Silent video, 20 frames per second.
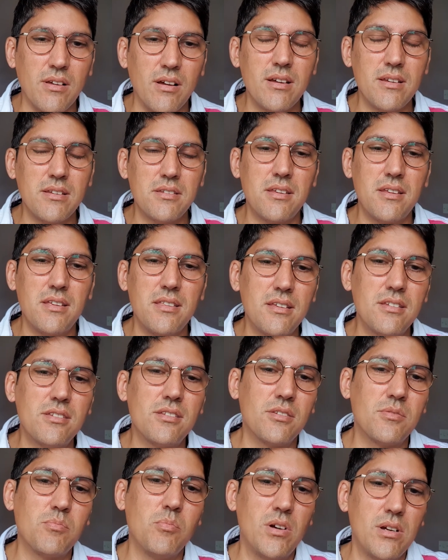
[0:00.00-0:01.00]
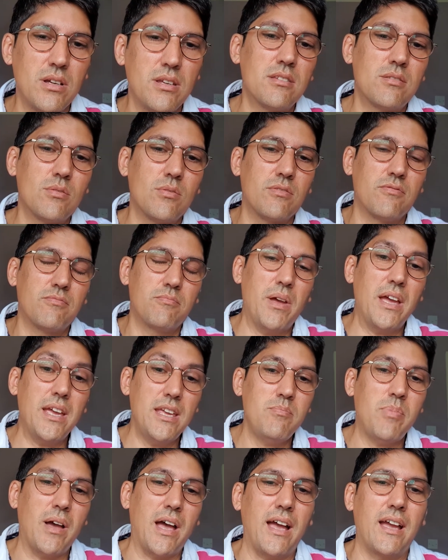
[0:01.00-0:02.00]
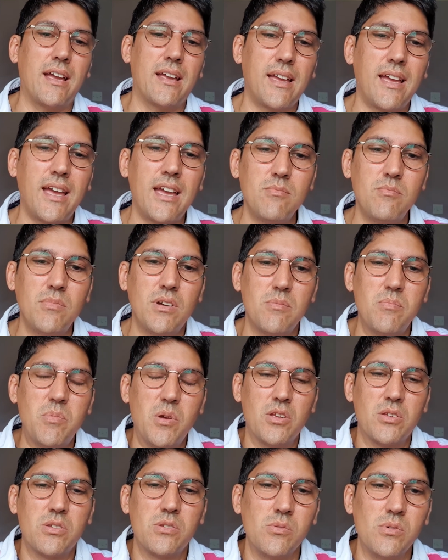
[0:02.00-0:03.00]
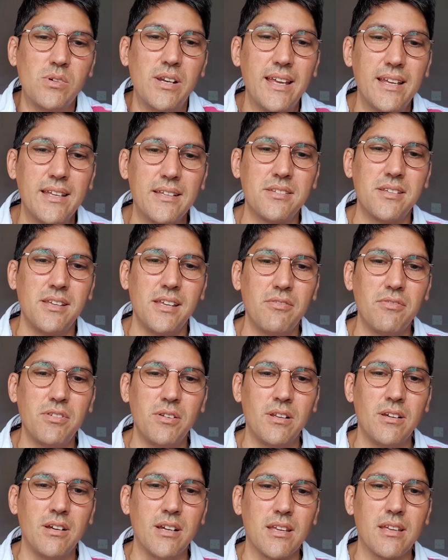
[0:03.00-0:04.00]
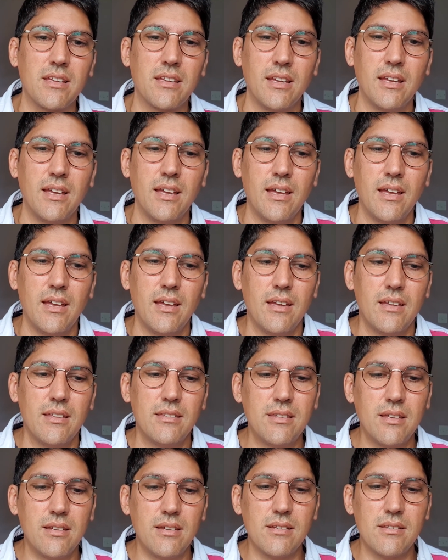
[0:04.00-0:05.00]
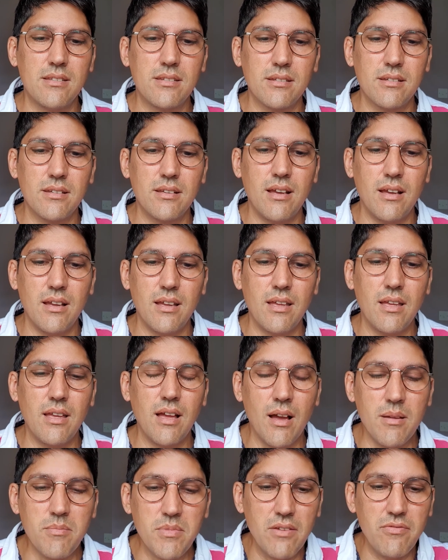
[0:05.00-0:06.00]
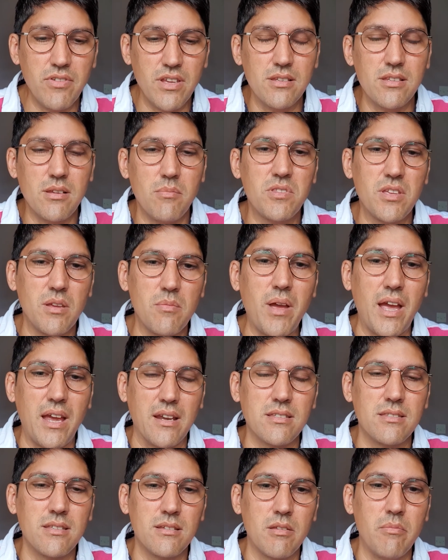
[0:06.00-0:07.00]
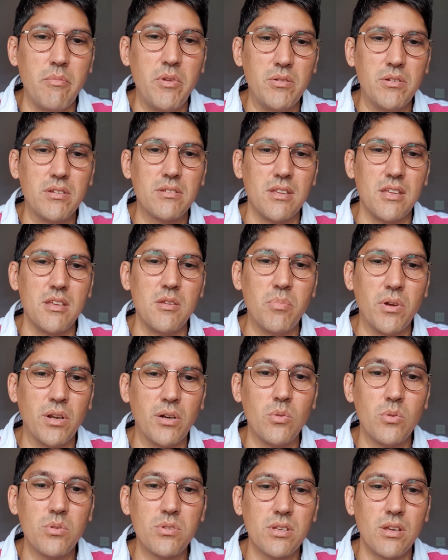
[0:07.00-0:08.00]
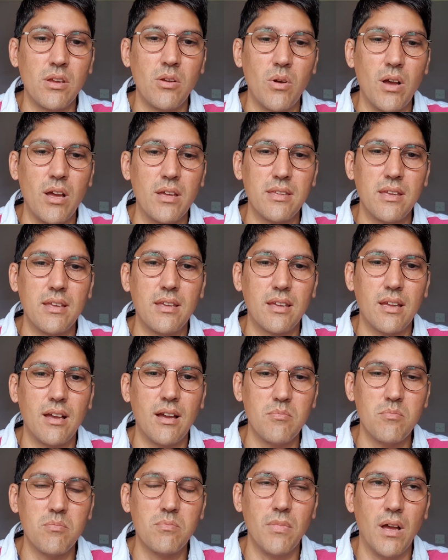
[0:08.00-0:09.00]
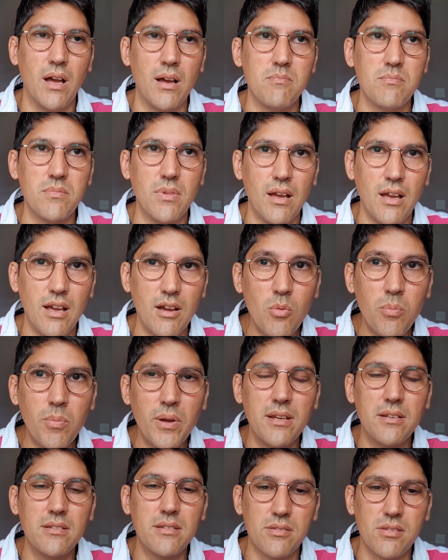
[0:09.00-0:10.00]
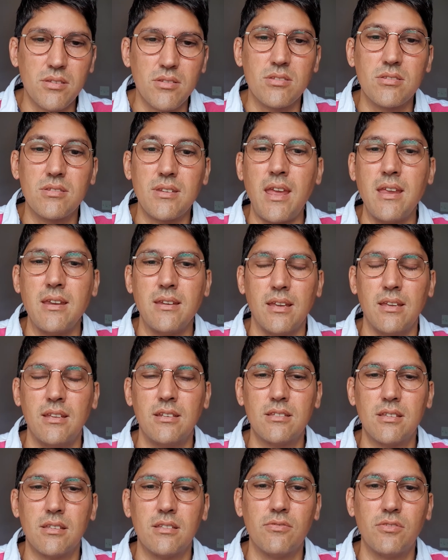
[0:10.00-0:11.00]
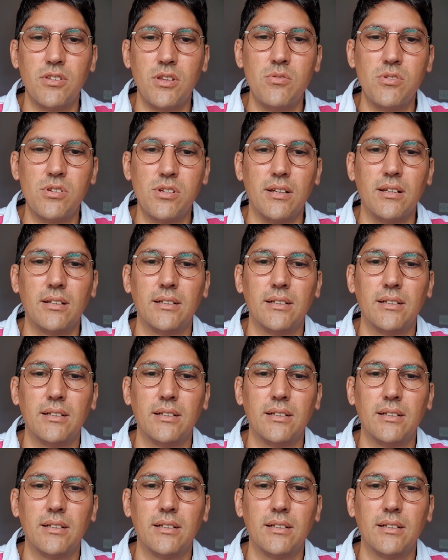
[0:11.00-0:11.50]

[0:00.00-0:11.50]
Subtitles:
I see this as my sort of payback and my personal legacy, if you like, that I'm giving something back to the community, but also I think I'm helping to sustain it into the future.